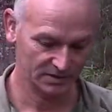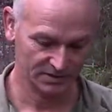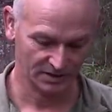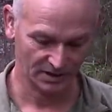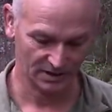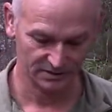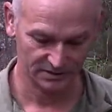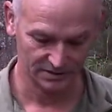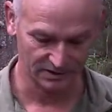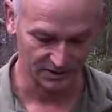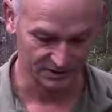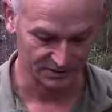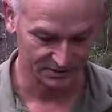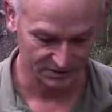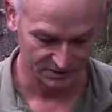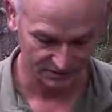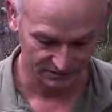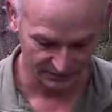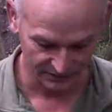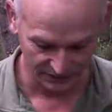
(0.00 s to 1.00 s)
So
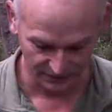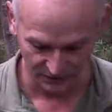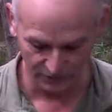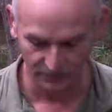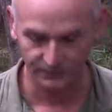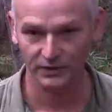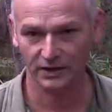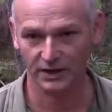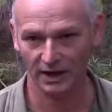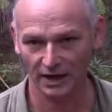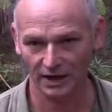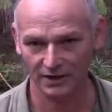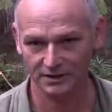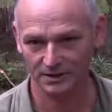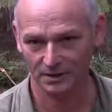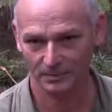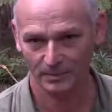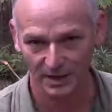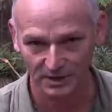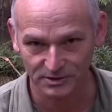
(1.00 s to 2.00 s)
yes, very good for carting
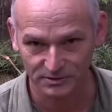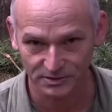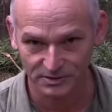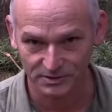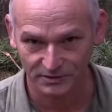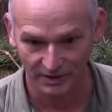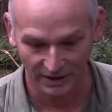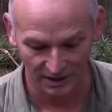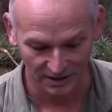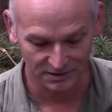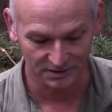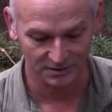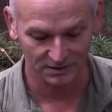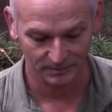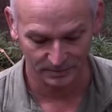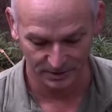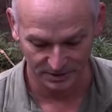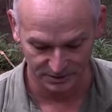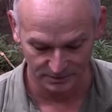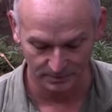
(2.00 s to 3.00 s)
your batteries around in
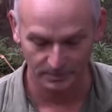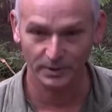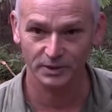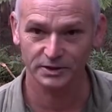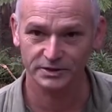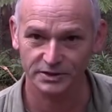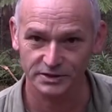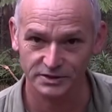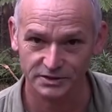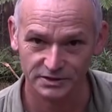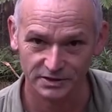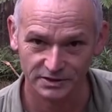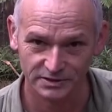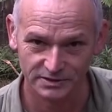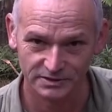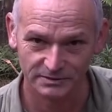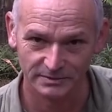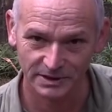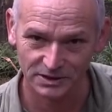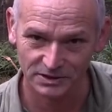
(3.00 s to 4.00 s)
your bits and pieces,
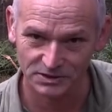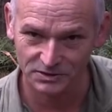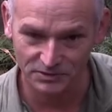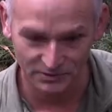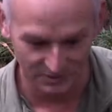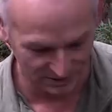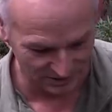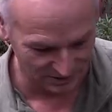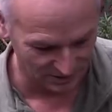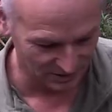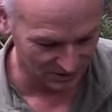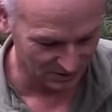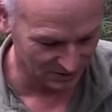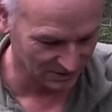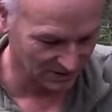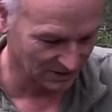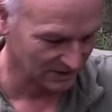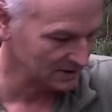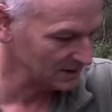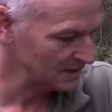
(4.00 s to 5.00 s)
just to make sure you
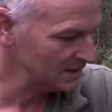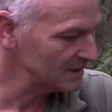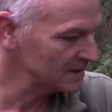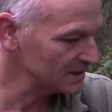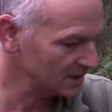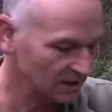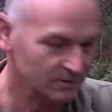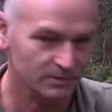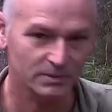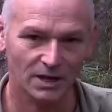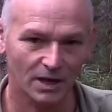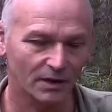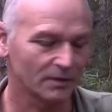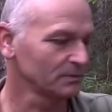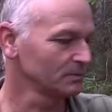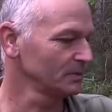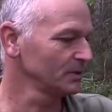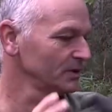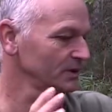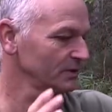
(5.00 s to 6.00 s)
can keep
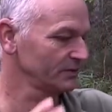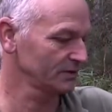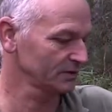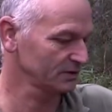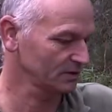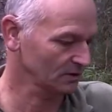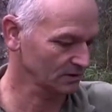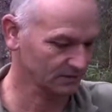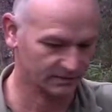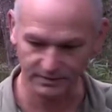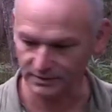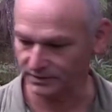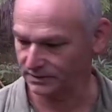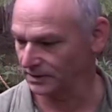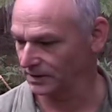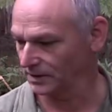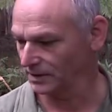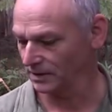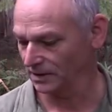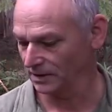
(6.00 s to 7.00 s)
going with your photography.
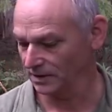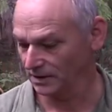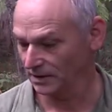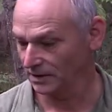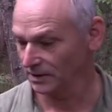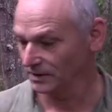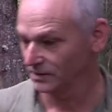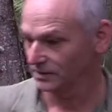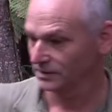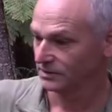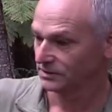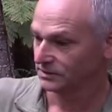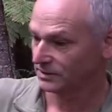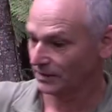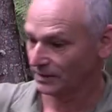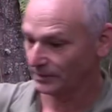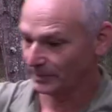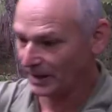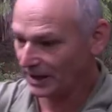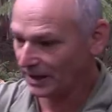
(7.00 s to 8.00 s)

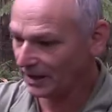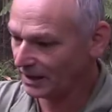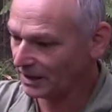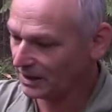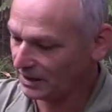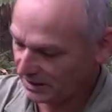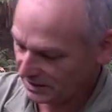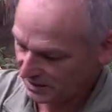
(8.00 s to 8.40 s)
So the bag,